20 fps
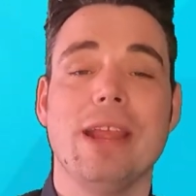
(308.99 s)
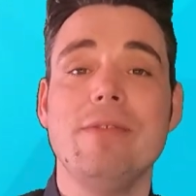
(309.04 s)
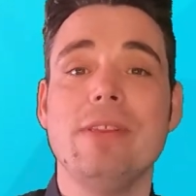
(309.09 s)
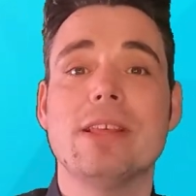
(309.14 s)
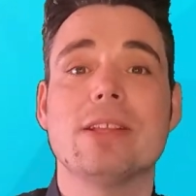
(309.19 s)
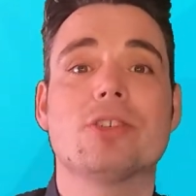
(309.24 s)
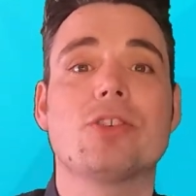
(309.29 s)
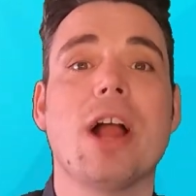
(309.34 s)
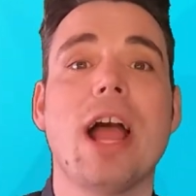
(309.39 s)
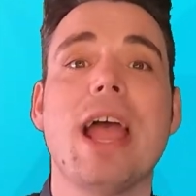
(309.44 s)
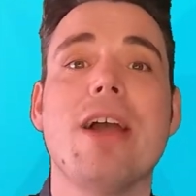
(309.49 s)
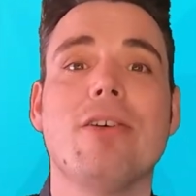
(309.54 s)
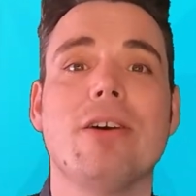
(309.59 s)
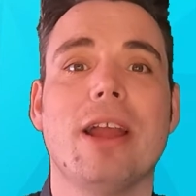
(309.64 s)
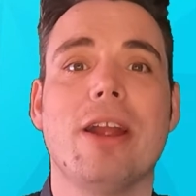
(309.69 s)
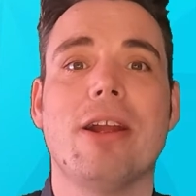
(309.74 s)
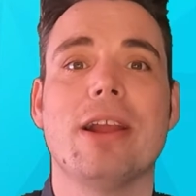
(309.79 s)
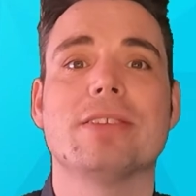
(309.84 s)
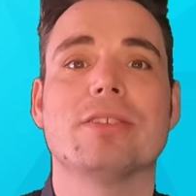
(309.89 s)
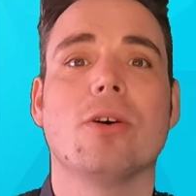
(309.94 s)
Even in the Triangle
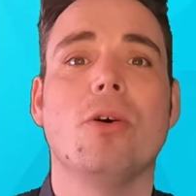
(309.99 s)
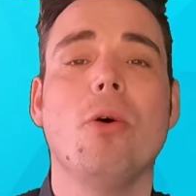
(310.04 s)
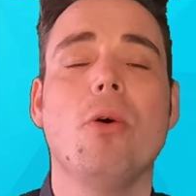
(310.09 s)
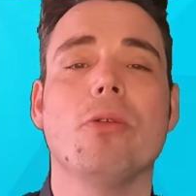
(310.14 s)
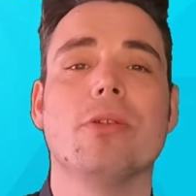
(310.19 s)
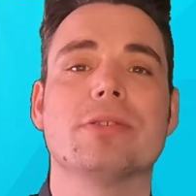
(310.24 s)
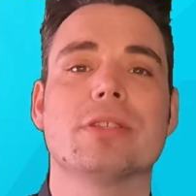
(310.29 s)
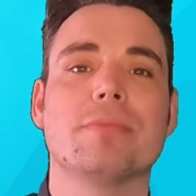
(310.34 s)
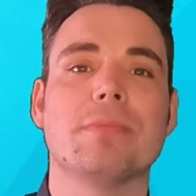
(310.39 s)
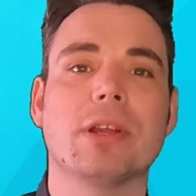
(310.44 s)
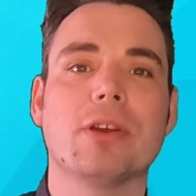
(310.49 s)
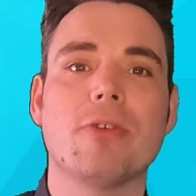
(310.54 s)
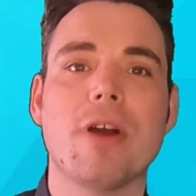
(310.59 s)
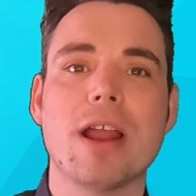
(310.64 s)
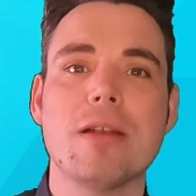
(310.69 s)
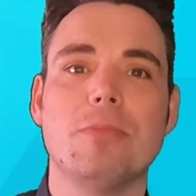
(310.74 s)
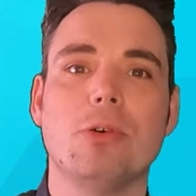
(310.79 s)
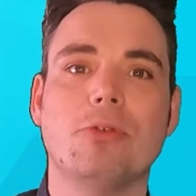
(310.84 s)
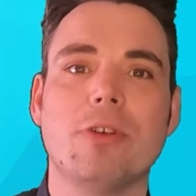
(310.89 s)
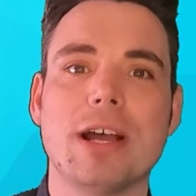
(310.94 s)
area as a whole, there's some
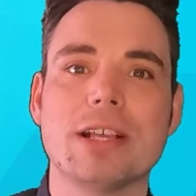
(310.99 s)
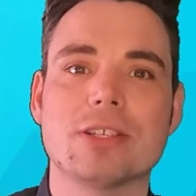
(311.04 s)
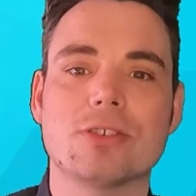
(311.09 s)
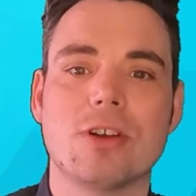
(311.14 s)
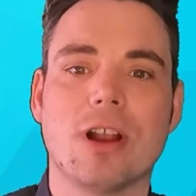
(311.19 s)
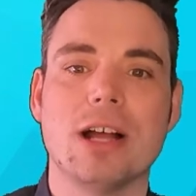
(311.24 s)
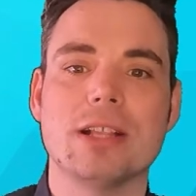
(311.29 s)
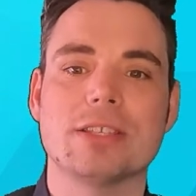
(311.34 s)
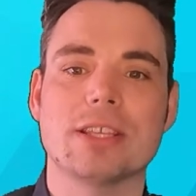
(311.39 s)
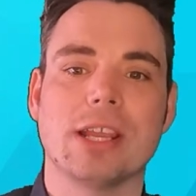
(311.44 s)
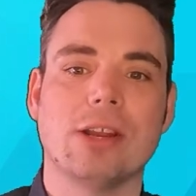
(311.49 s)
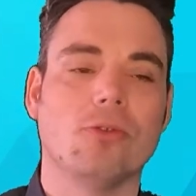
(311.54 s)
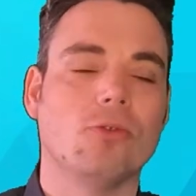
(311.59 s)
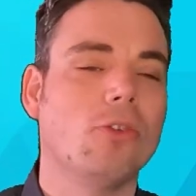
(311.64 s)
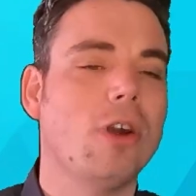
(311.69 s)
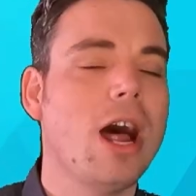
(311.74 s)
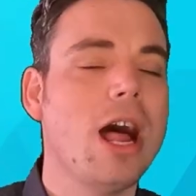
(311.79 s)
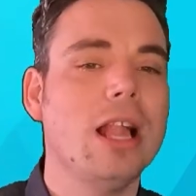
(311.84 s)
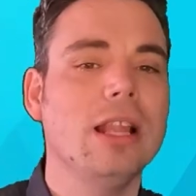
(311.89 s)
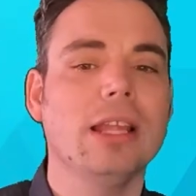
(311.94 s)
incredible restaurants in
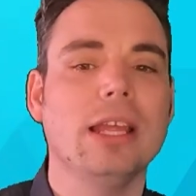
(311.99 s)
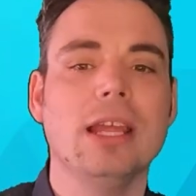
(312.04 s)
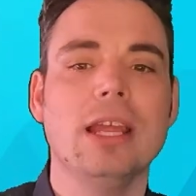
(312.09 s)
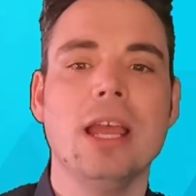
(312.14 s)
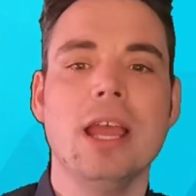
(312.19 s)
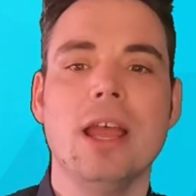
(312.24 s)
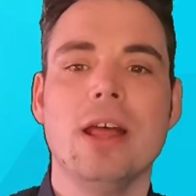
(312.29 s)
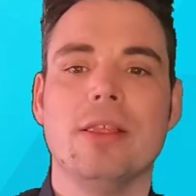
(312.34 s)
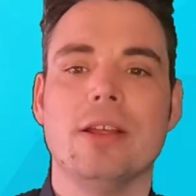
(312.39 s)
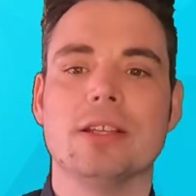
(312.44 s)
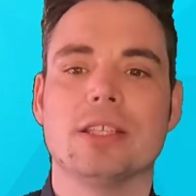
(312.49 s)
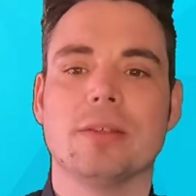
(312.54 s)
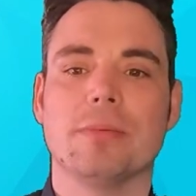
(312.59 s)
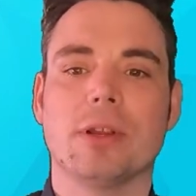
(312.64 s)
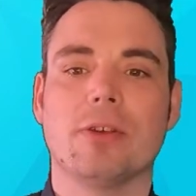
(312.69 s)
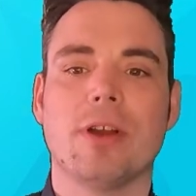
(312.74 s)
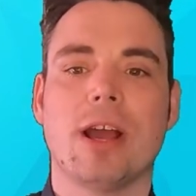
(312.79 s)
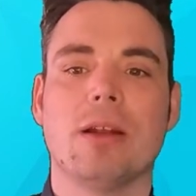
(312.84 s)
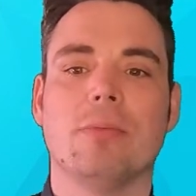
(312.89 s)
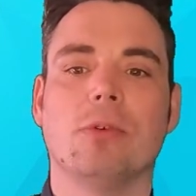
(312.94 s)
Raleigh, there's some
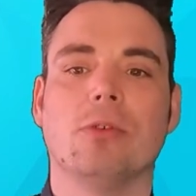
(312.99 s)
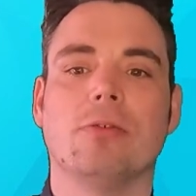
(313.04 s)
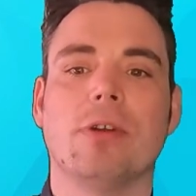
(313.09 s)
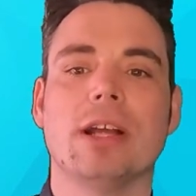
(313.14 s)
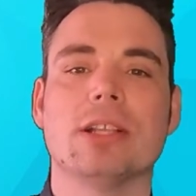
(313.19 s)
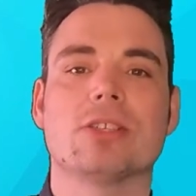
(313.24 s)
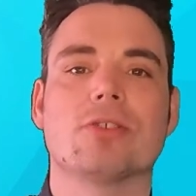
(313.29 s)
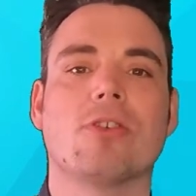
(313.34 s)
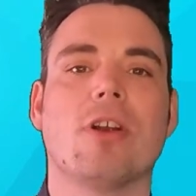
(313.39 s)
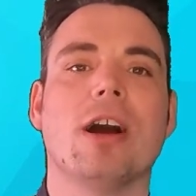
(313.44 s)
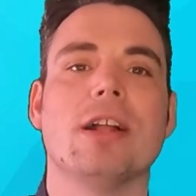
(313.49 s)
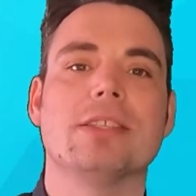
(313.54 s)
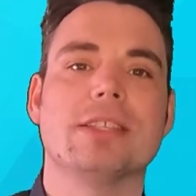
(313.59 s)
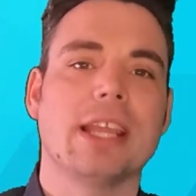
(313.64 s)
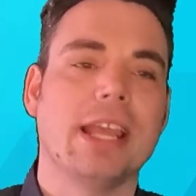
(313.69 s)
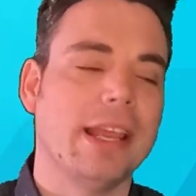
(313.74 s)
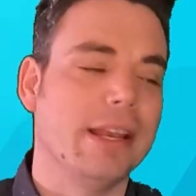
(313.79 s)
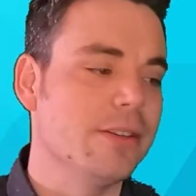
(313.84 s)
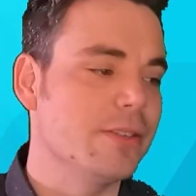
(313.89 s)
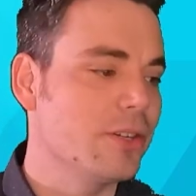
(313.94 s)
incredible
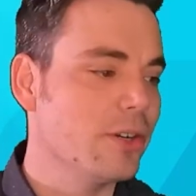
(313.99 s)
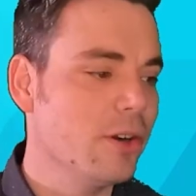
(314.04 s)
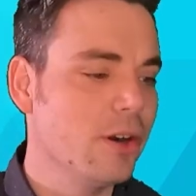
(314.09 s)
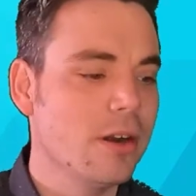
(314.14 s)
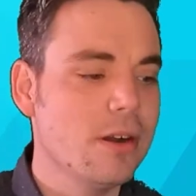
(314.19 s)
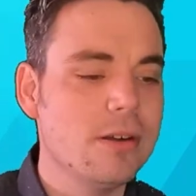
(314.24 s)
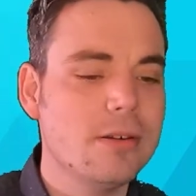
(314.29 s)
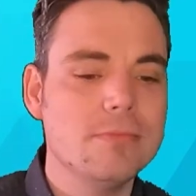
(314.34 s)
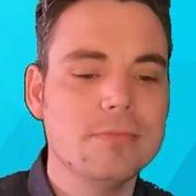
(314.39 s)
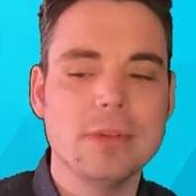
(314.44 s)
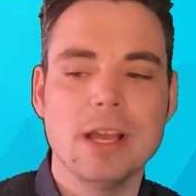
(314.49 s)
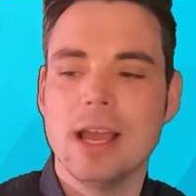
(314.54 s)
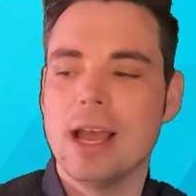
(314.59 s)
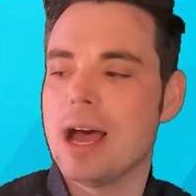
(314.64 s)
restaurants in Durham,